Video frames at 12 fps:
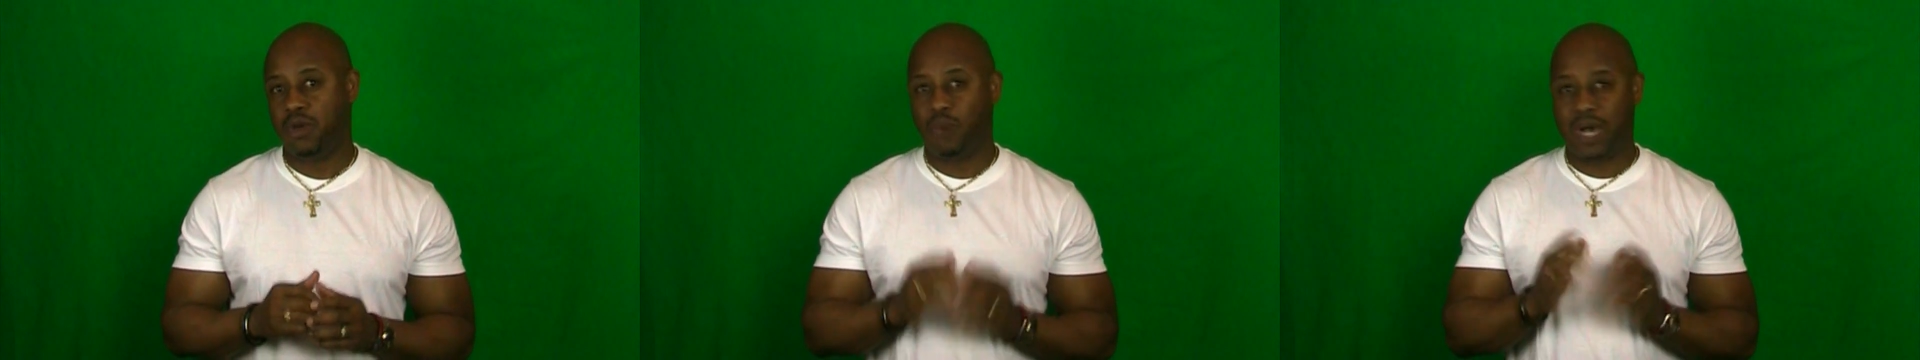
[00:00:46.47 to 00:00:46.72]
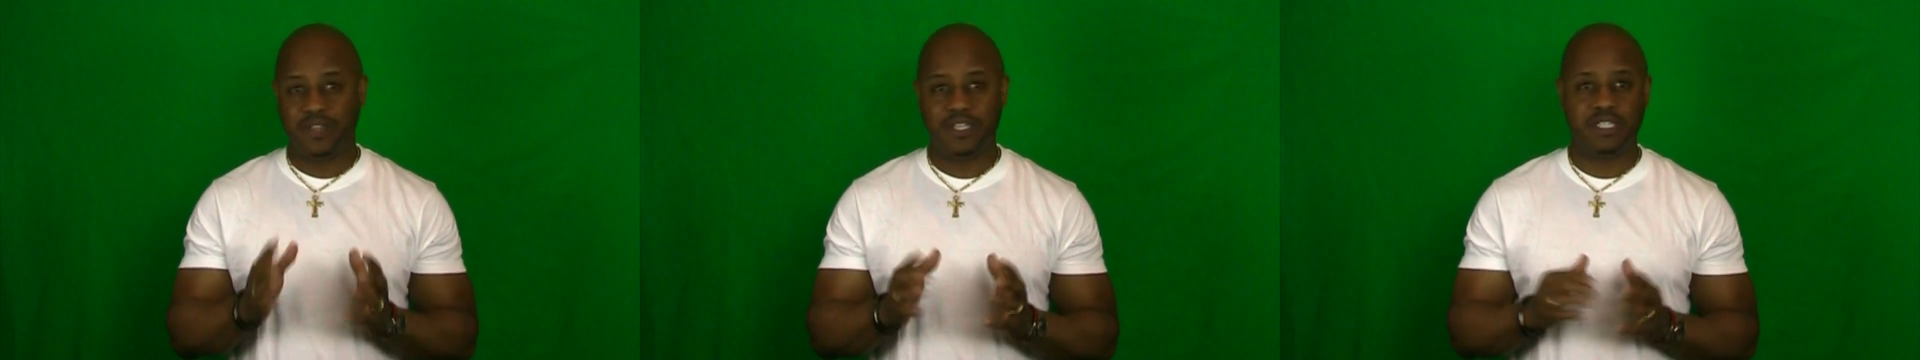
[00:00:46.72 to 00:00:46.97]

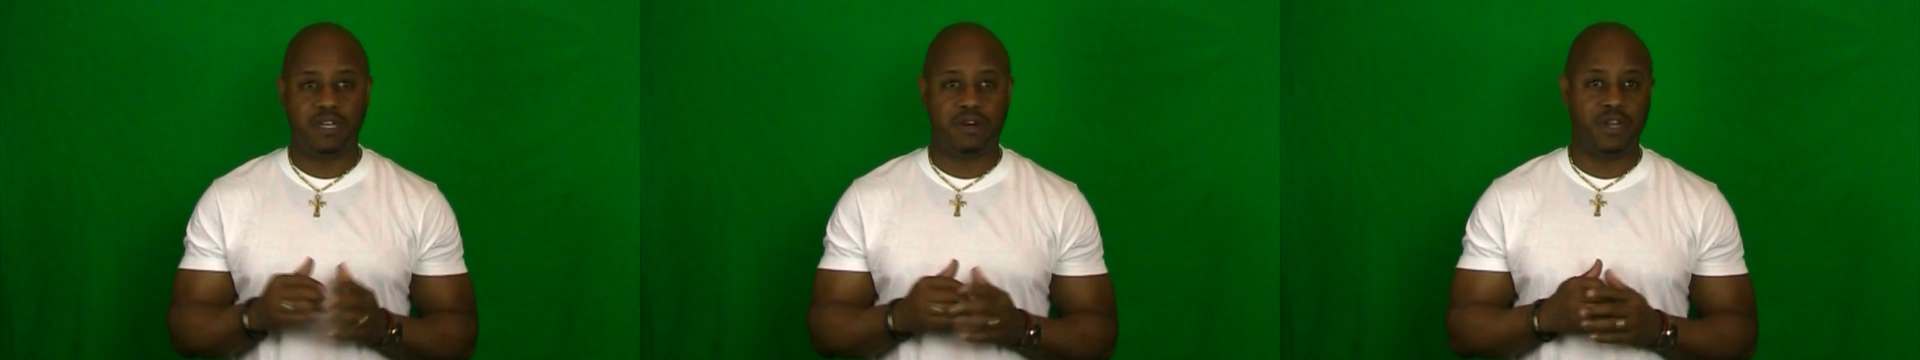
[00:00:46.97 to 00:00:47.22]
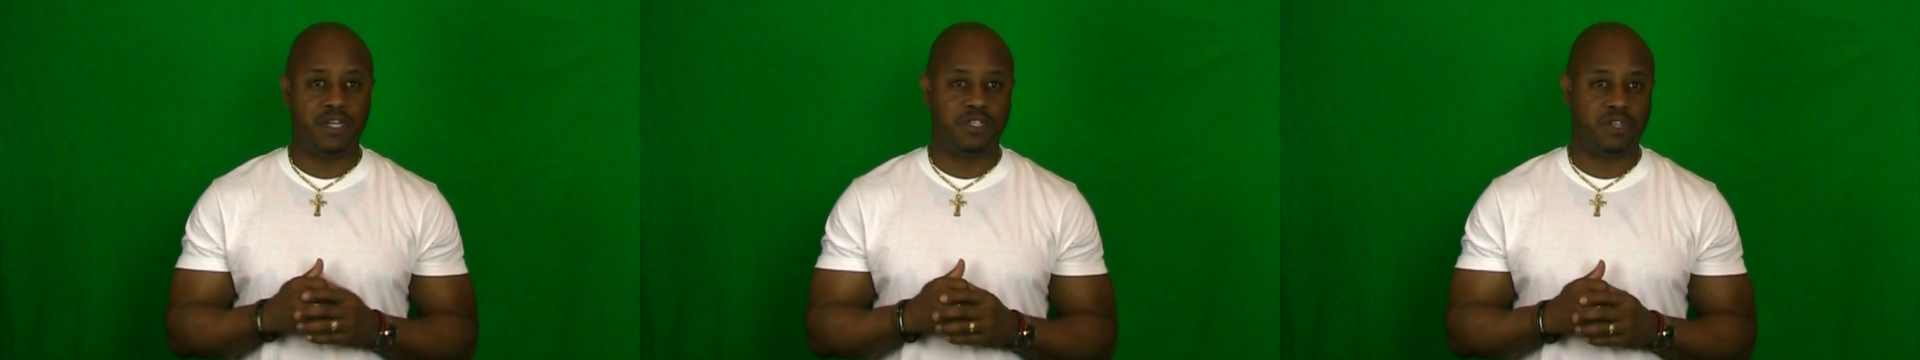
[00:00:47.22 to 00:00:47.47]
While these
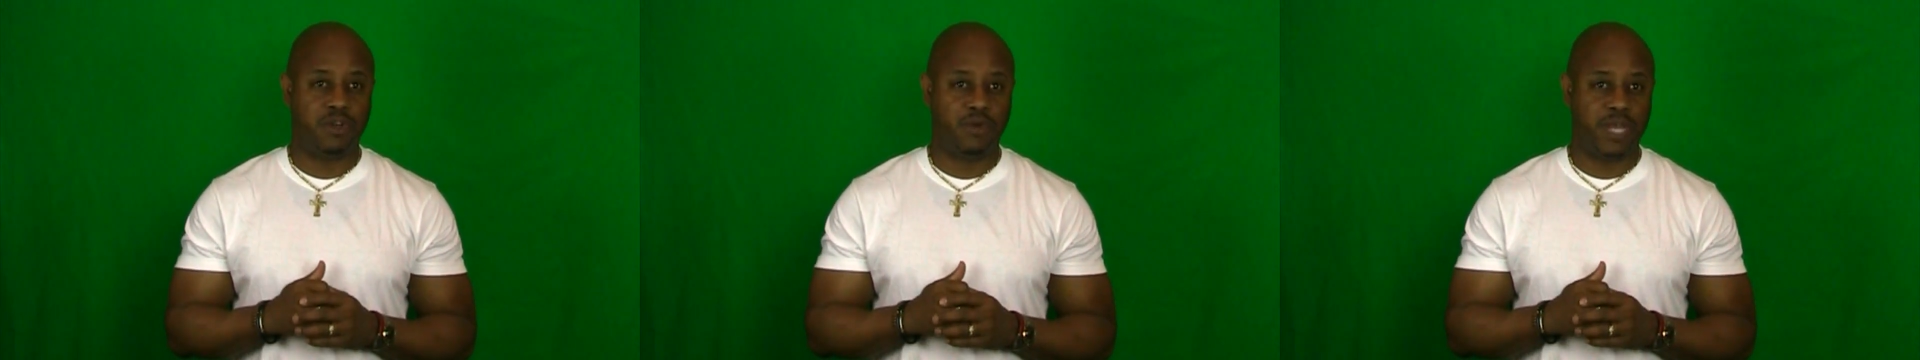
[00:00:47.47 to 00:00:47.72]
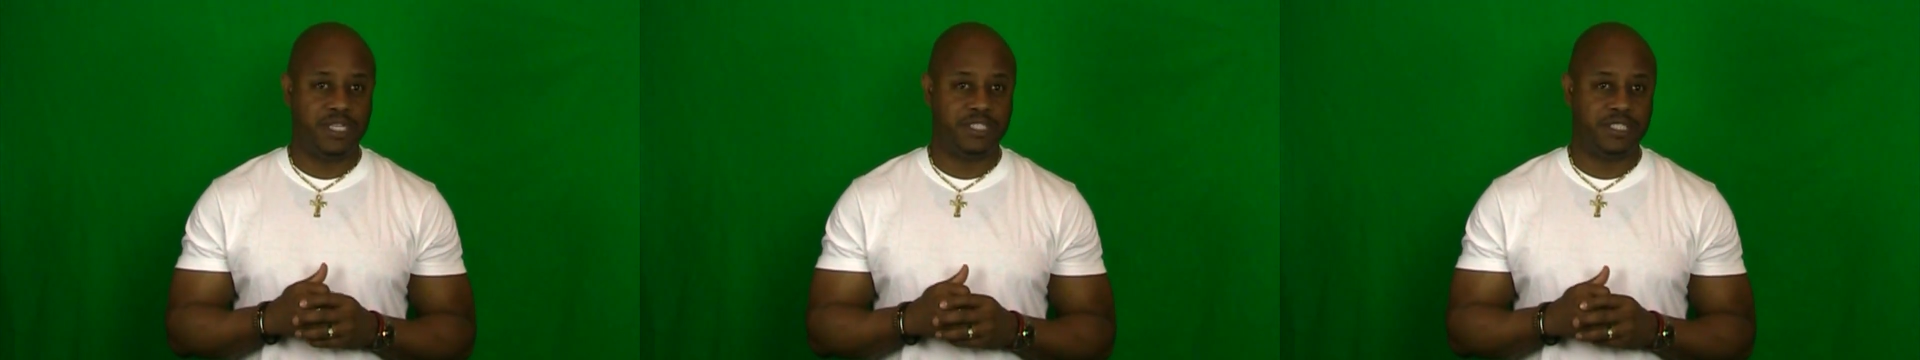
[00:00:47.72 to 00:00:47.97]
areas'
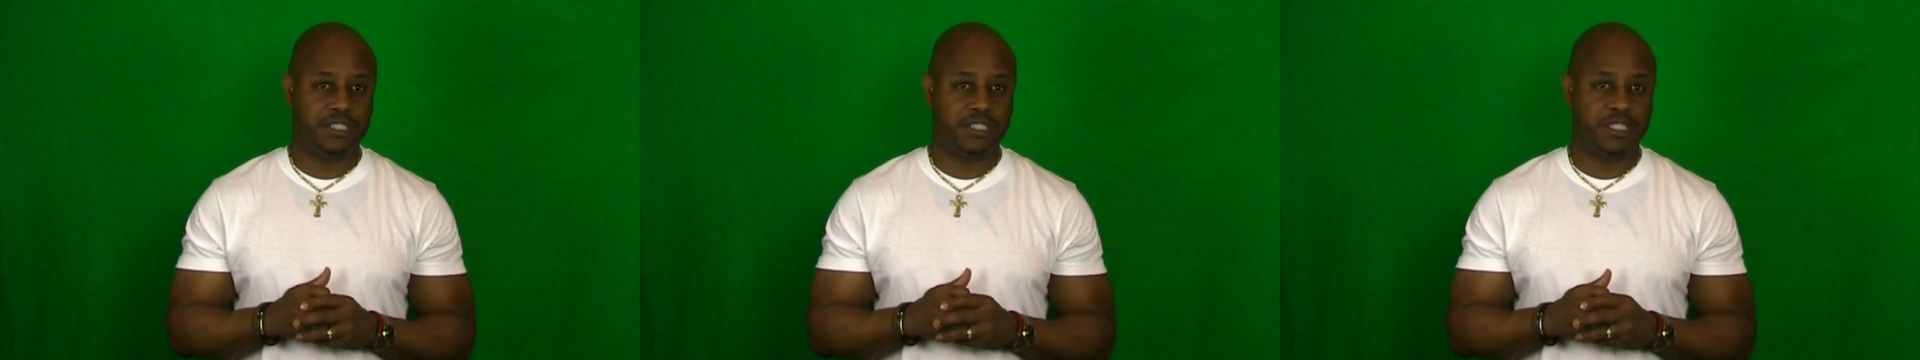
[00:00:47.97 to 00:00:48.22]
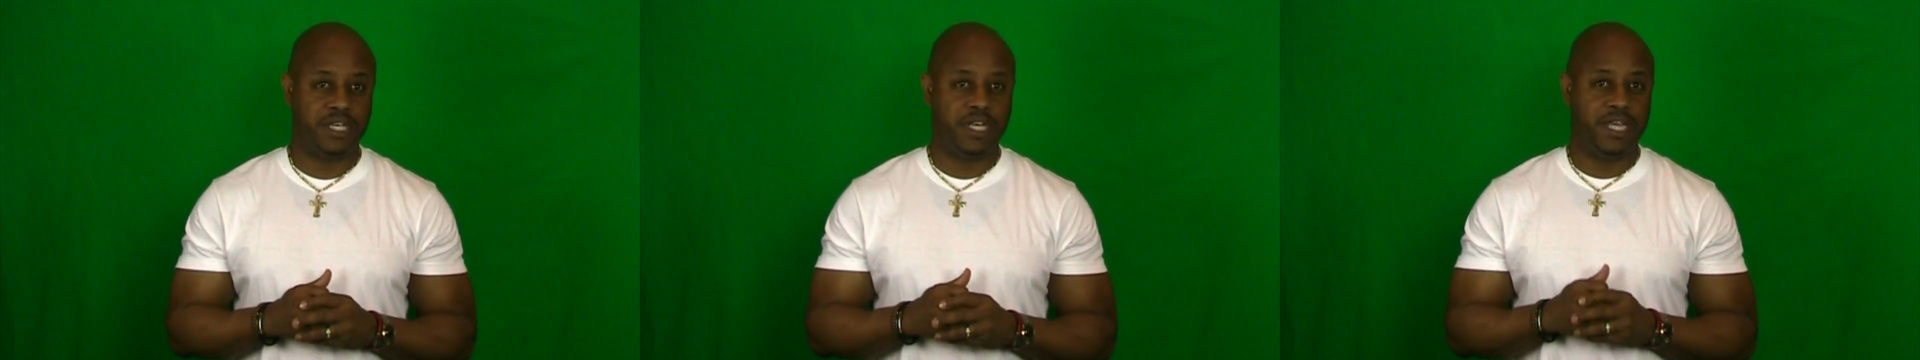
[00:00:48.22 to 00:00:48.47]

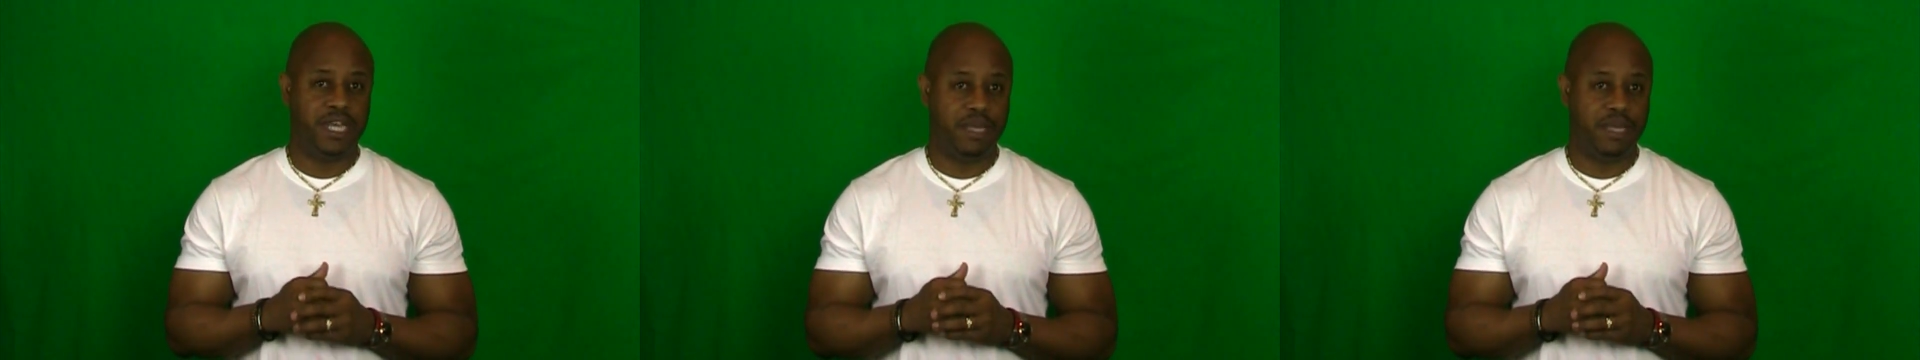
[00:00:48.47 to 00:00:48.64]
locations